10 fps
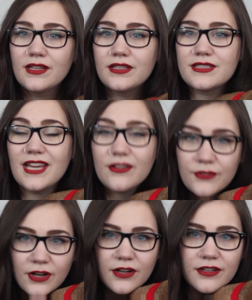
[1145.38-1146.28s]
It's
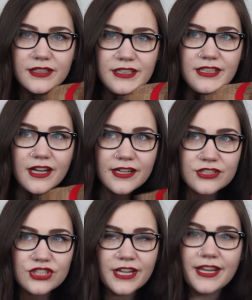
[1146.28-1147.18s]

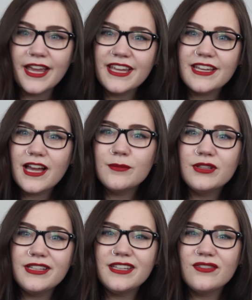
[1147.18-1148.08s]
Freija, I
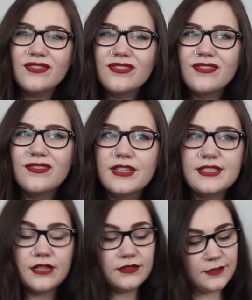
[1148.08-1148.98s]
believe,
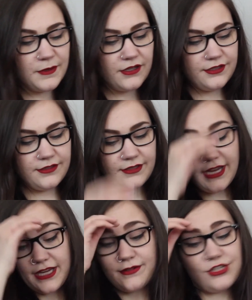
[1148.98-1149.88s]
is how it's spelled.
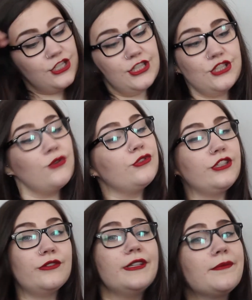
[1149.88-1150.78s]
Anyway, she's a total
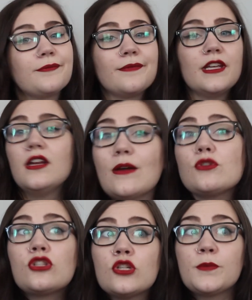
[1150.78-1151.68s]
cutie. That
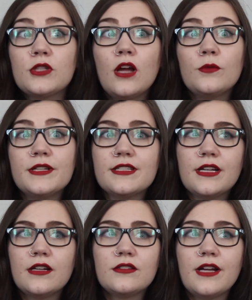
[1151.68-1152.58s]
was super long-winded.
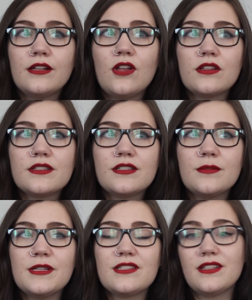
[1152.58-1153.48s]
I don't know how long this is
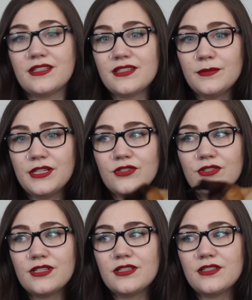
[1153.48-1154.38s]
going to be, so that's going to be
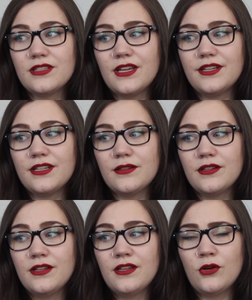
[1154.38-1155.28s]
interesting to edit.
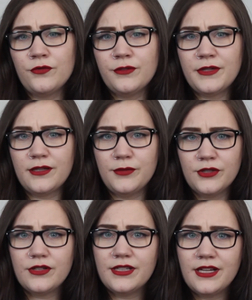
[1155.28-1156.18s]
Hopefully my
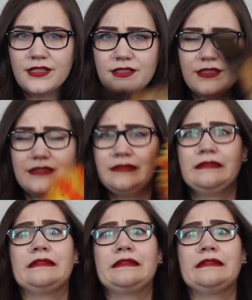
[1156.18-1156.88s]
computer can handle it.